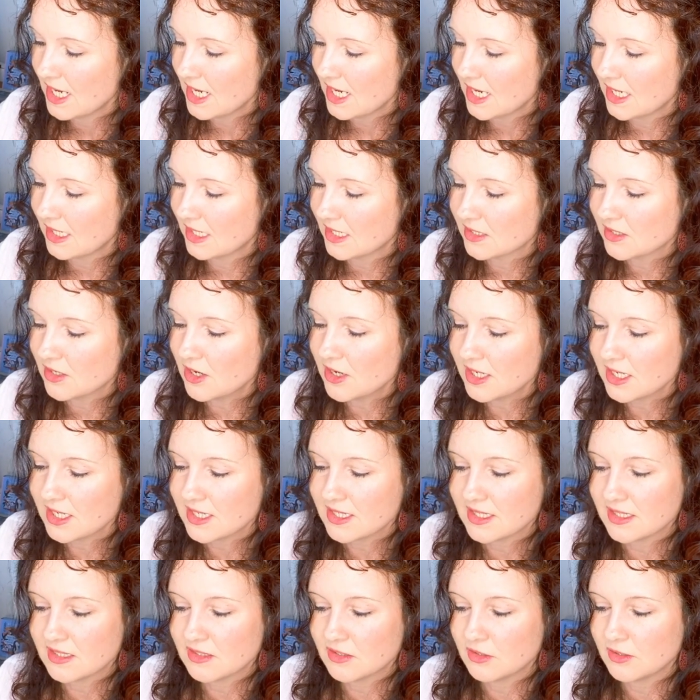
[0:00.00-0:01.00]
It is not
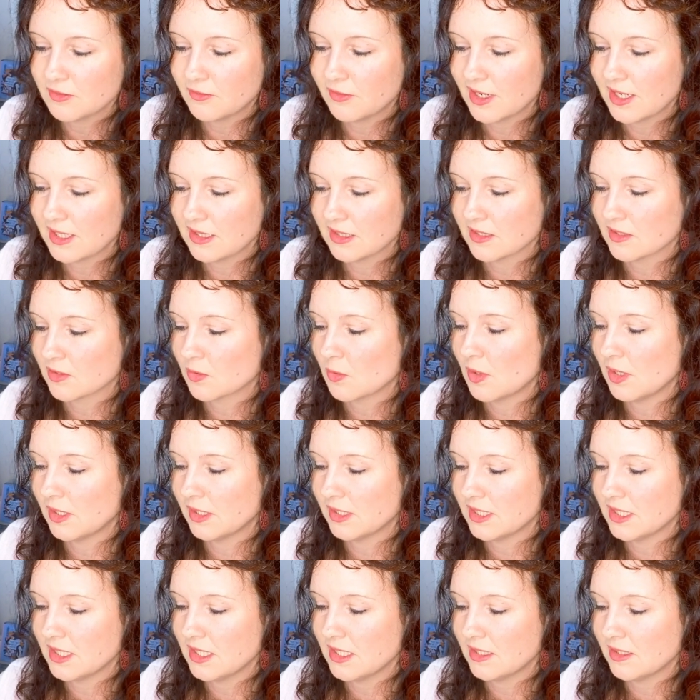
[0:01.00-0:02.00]
easy to define this
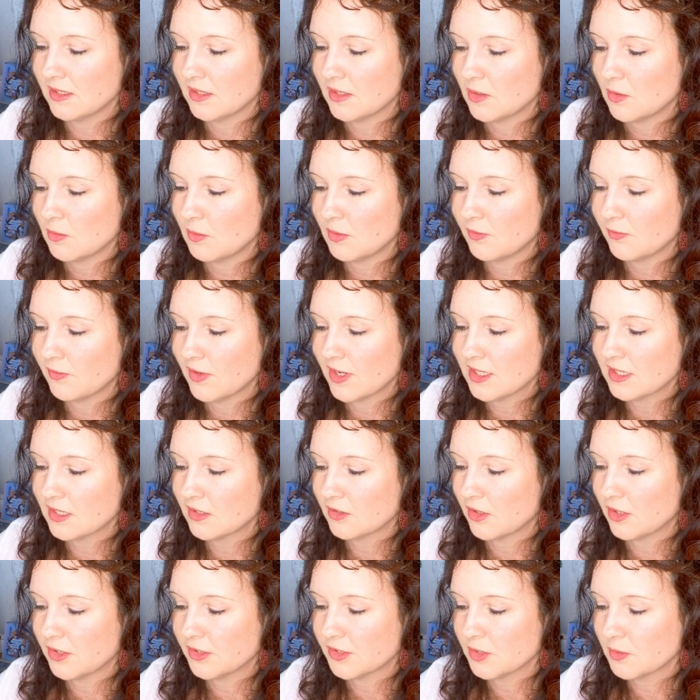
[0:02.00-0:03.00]
quality. We find
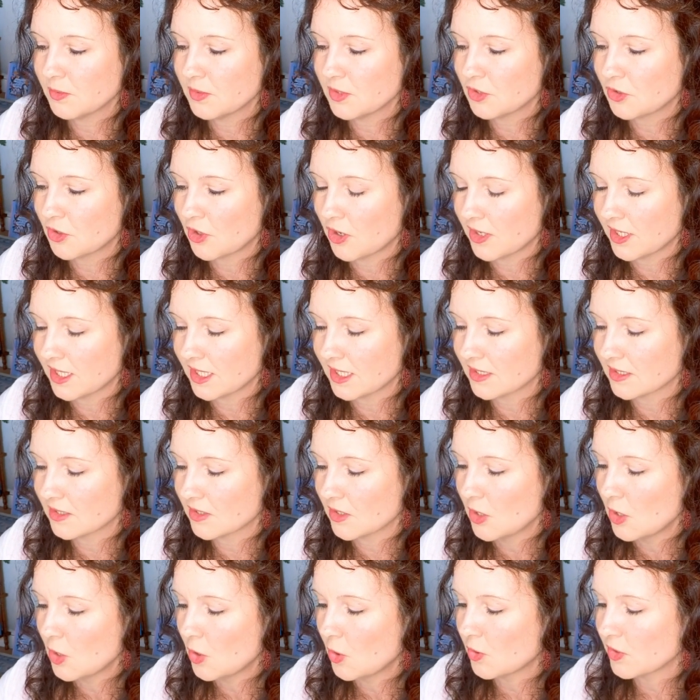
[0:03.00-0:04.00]
it also in drawings
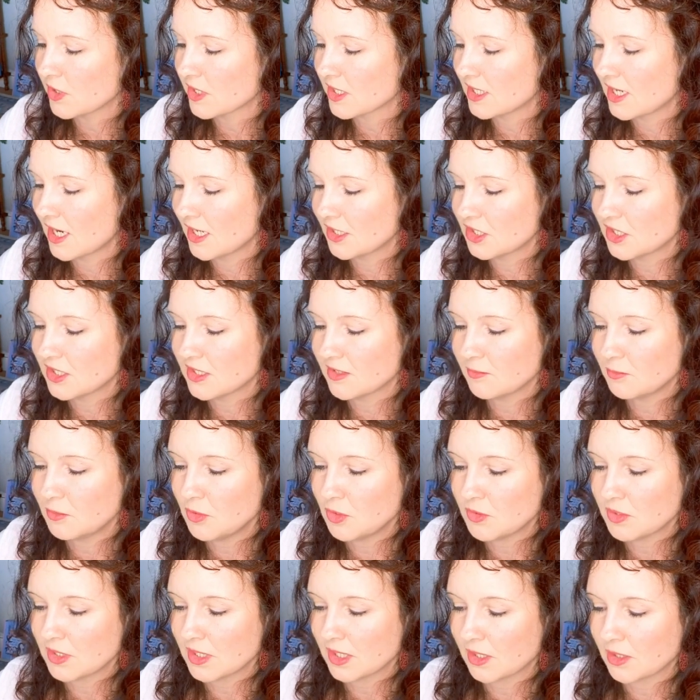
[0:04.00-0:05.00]
or snatches of
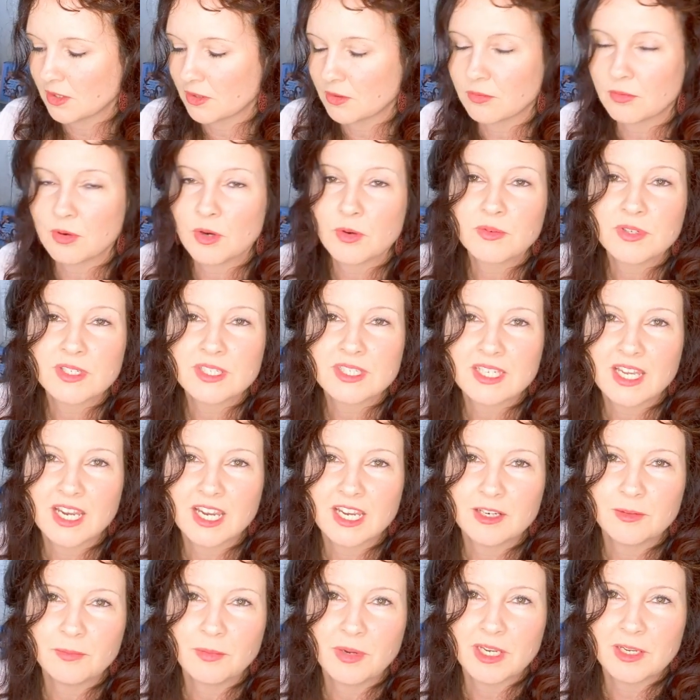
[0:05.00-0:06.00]
music thrown
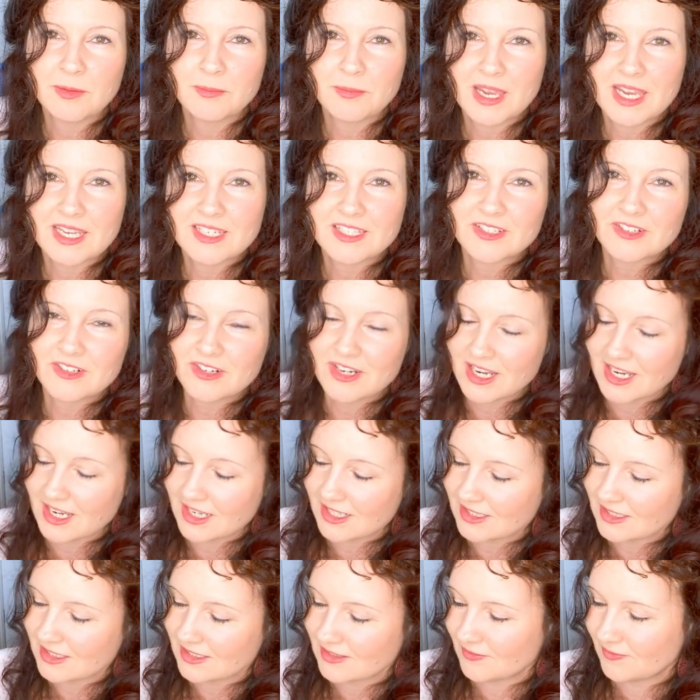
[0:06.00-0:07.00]
aside by a master
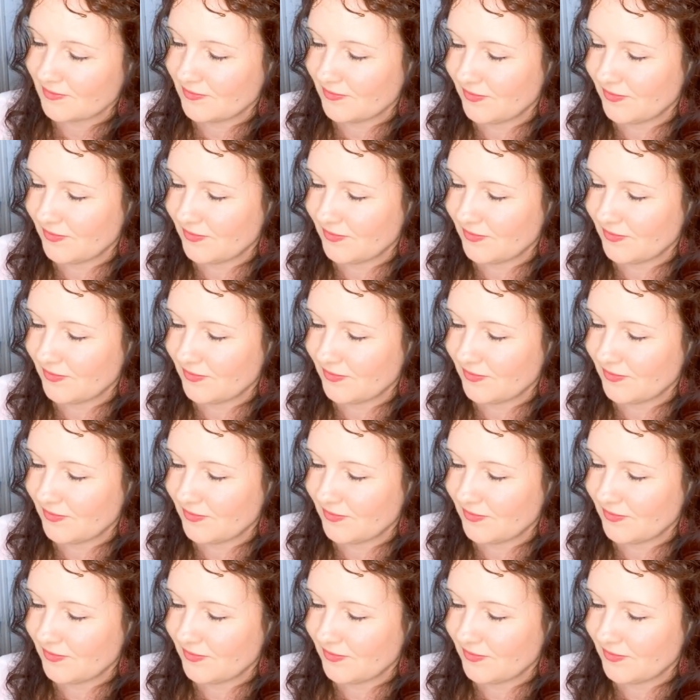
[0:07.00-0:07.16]
hand.